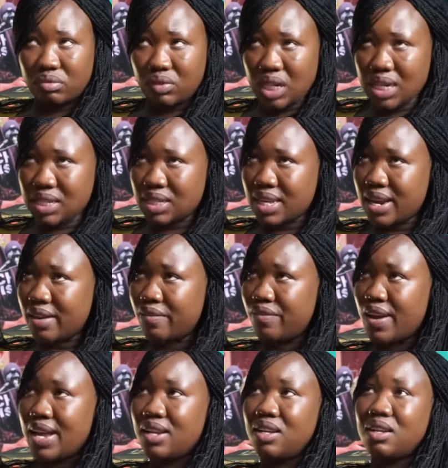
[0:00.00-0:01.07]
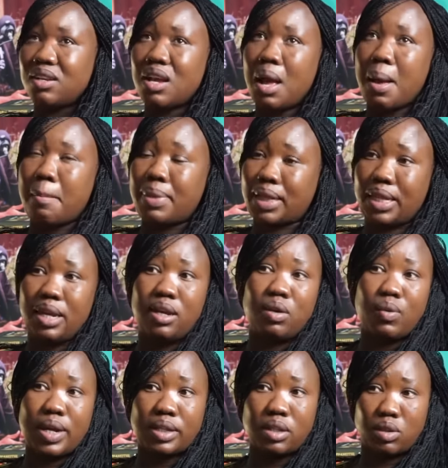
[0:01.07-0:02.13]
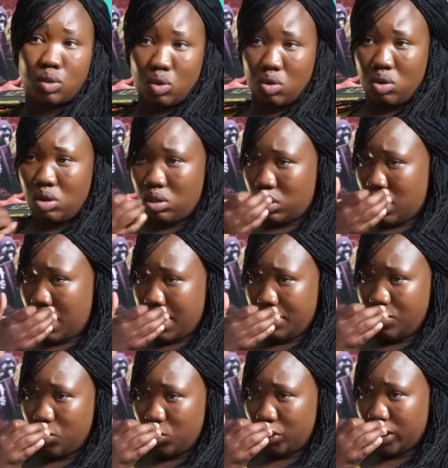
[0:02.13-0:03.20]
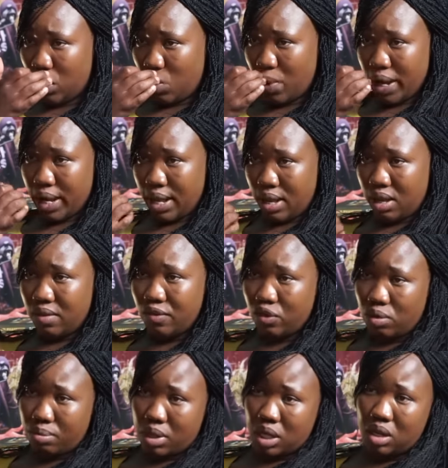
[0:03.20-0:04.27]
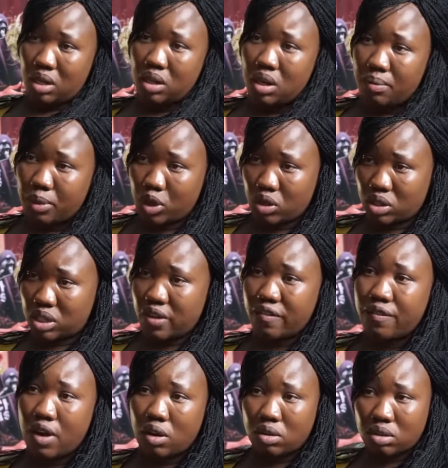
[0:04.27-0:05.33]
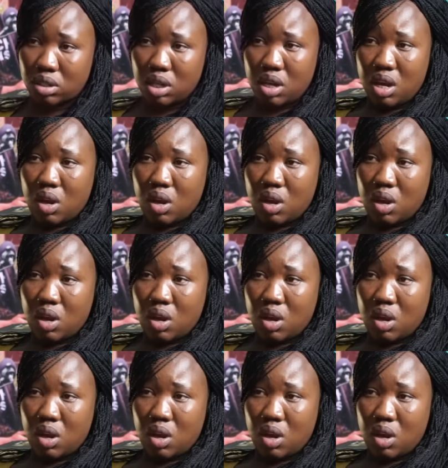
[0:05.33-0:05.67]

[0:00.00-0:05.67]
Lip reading: they started filing, but then they wanted to call a social worker for me, because they found,